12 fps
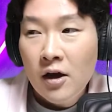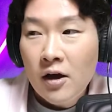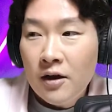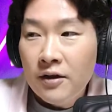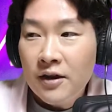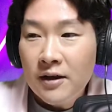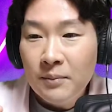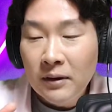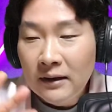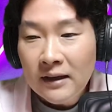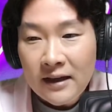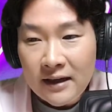the
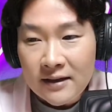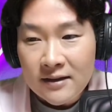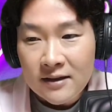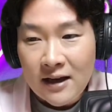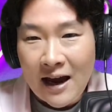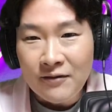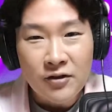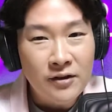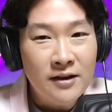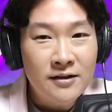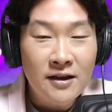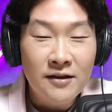police, after they
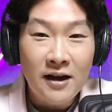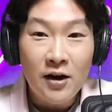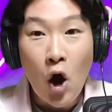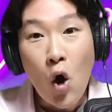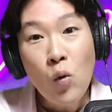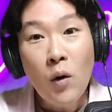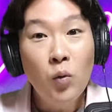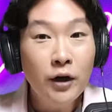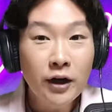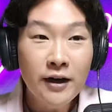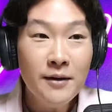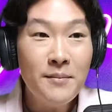said that, oh, well, we're
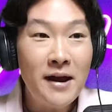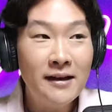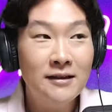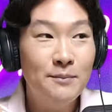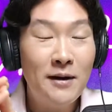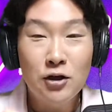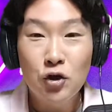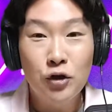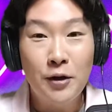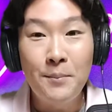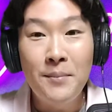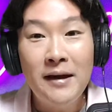going to make a special
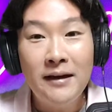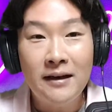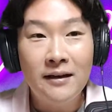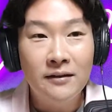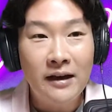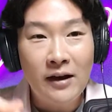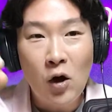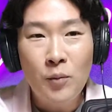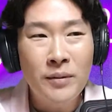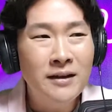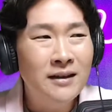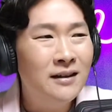committee, they
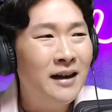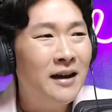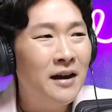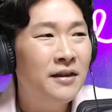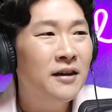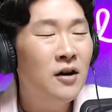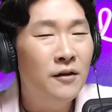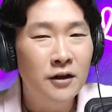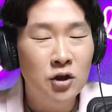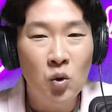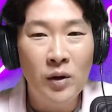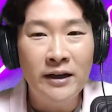opened it, like, I think on the
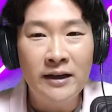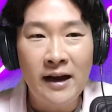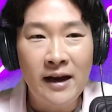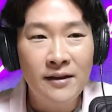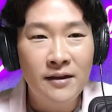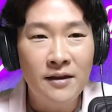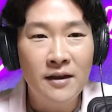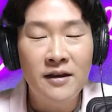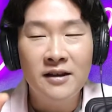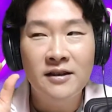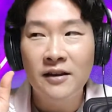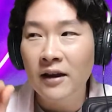28th, and then they
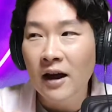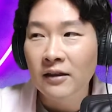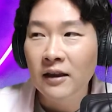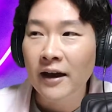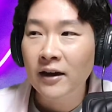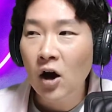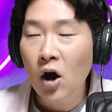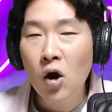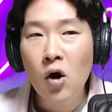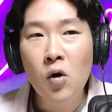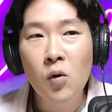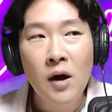said that, like,
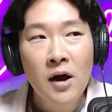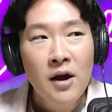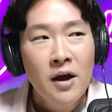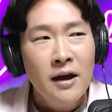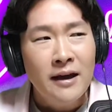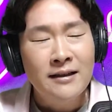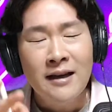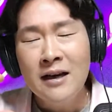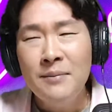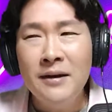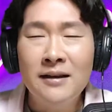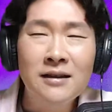oh, it's going to
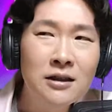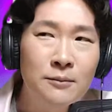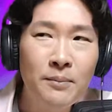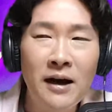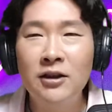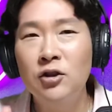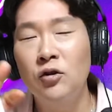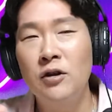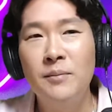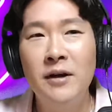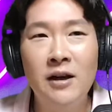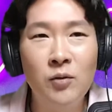be a special
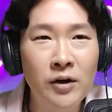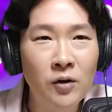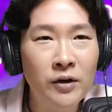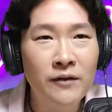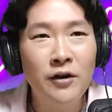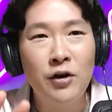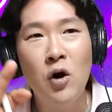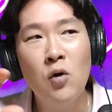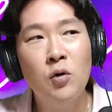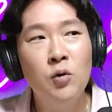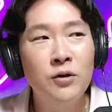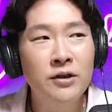committee. We don't even know
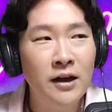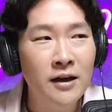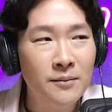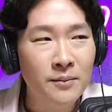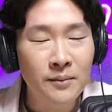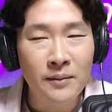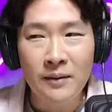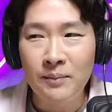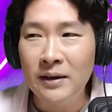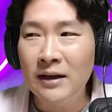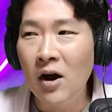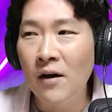who's going to
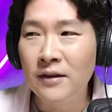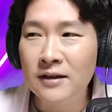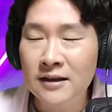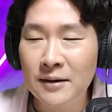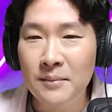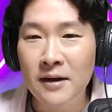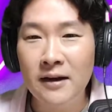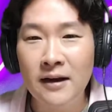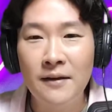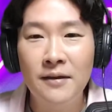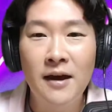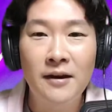be on this committee.
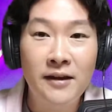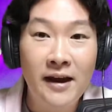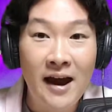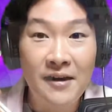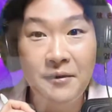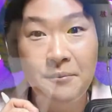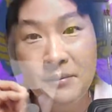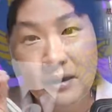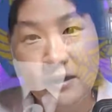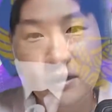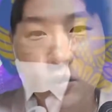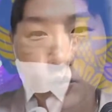And then they had the media